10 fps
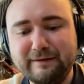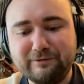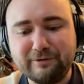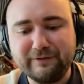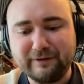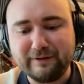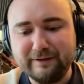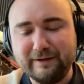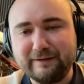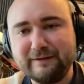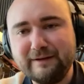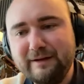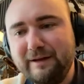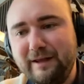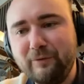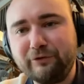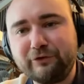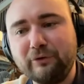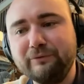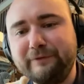recently that he was
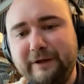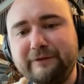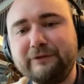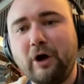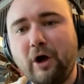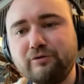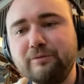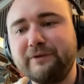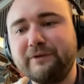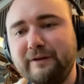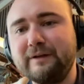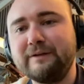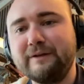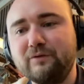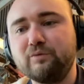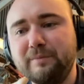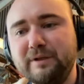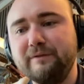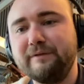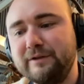convinced 100% that this would
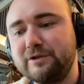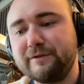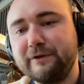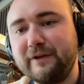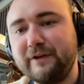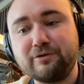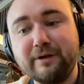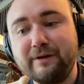be the vintage of the century,